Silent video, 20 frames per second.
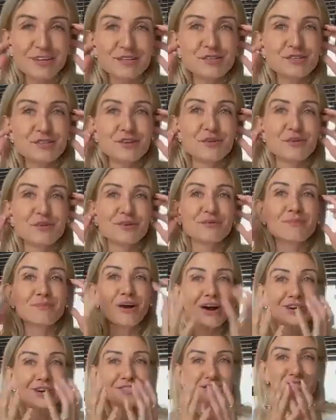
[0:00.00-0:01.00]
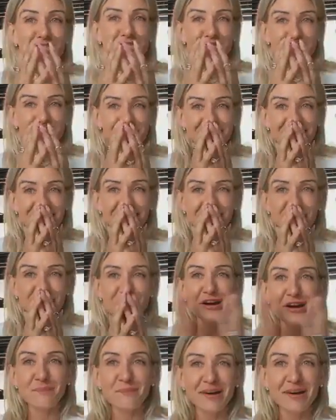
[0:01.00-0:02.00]
So with masks, we just
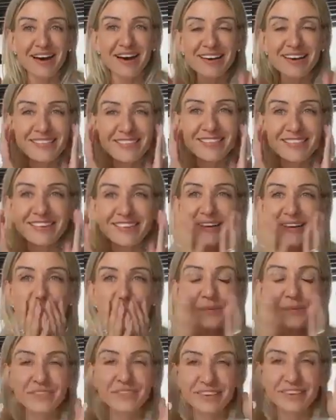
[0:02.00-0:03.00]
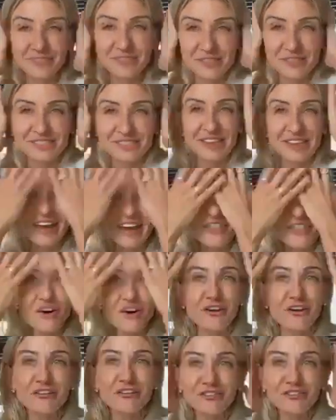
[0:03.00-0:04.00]
cover our mouth, but there's these other
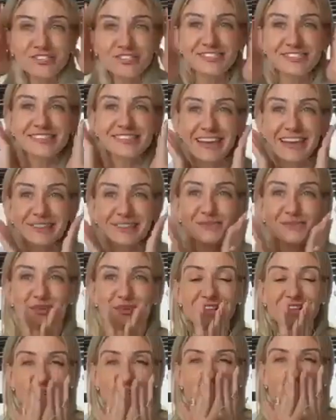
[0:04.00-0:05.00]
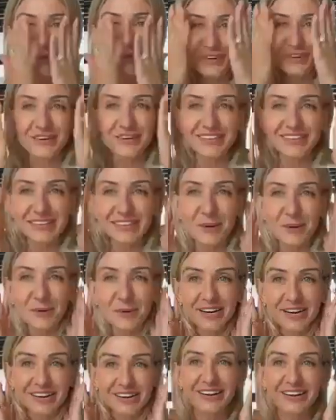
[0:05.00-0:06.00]
orifices as well that are all around our
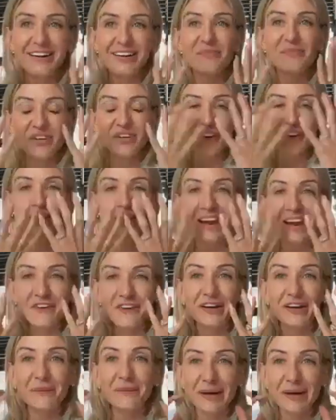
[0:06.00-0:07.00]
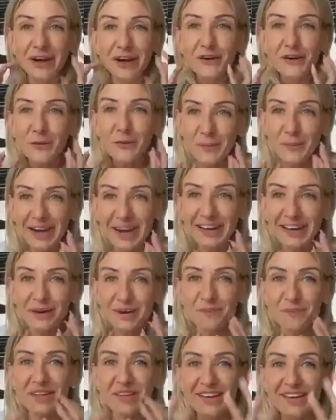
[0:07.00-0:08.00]
body that are carrying
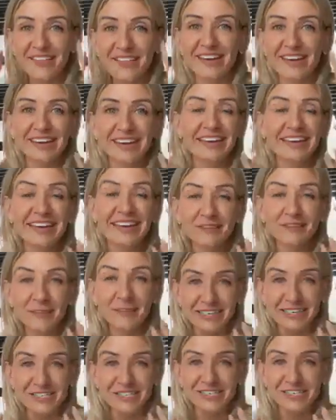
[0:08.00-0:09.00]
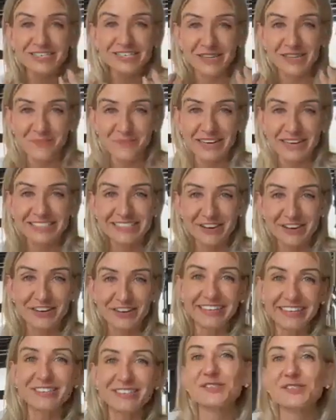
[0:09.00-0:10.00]
microbiome that can let pathogens and
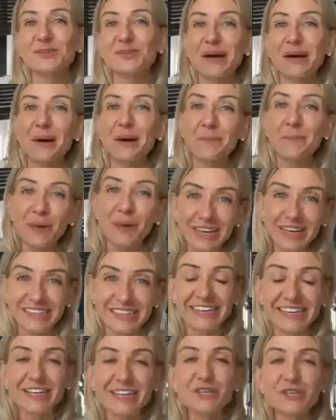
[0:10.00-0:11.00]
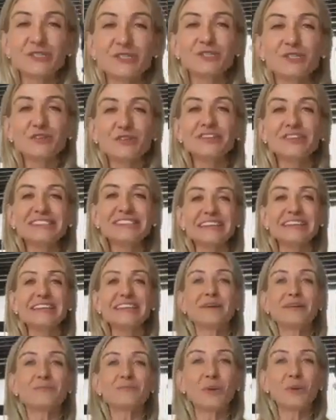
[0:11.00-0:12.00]
bacteria into our body. So
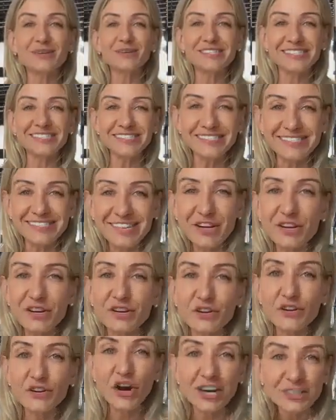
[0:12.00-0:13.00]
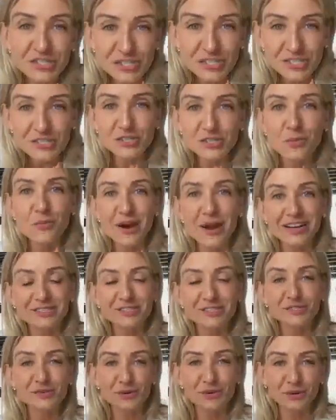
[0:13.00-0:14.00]
critically important, not just to
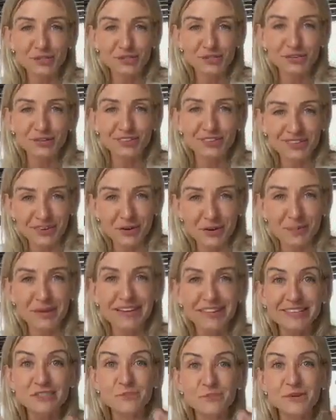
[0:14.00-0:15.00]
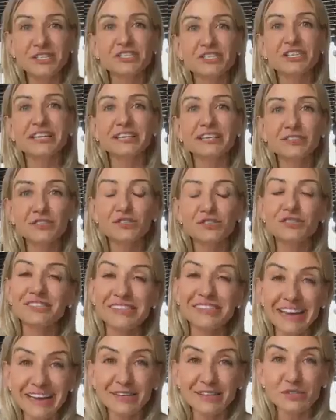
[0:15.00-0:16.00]
practice your ozone therapy, especially in
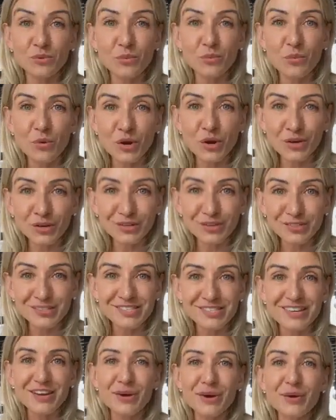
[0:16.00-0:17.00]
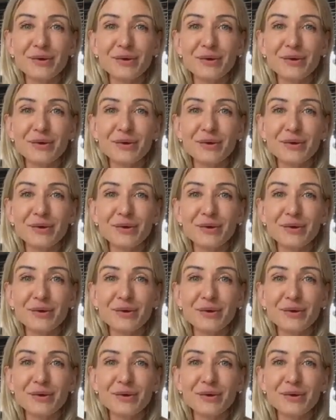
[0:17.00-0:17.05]
today's world.